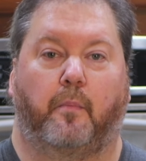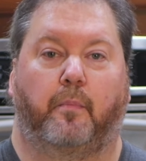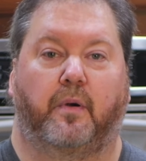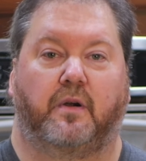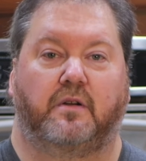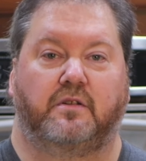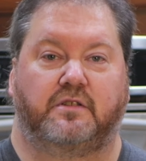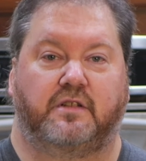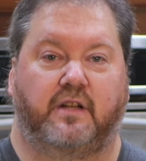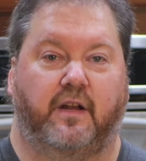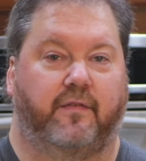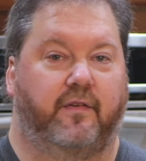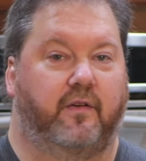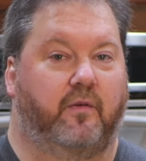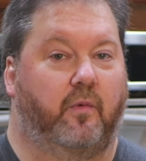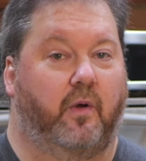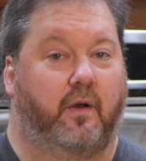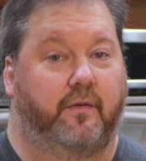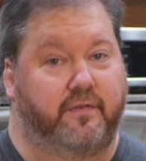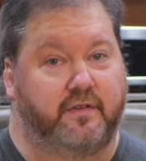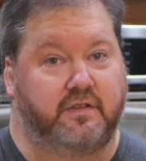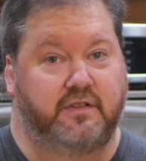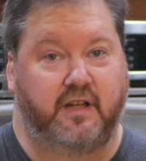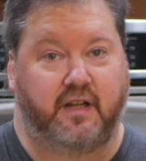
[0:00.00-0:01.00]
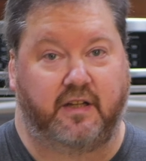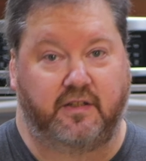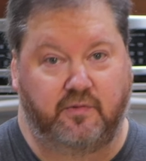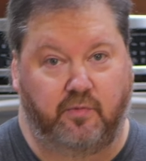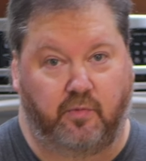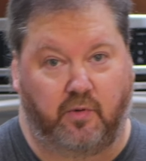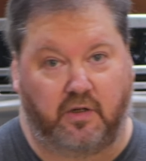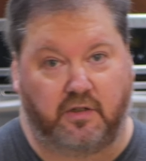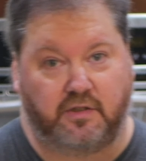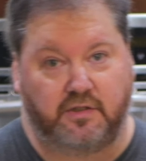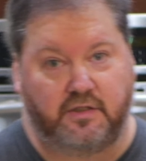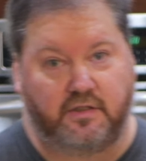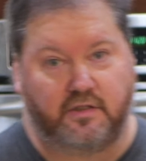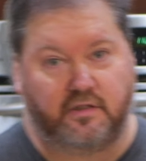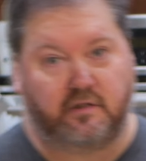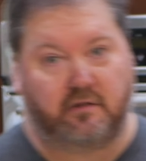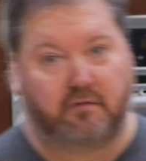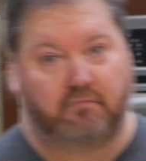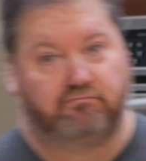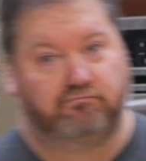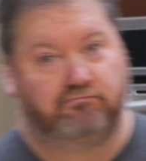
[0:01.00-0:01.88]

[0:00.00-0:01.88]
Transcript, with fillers: Burnt stuffing waffles taste worse.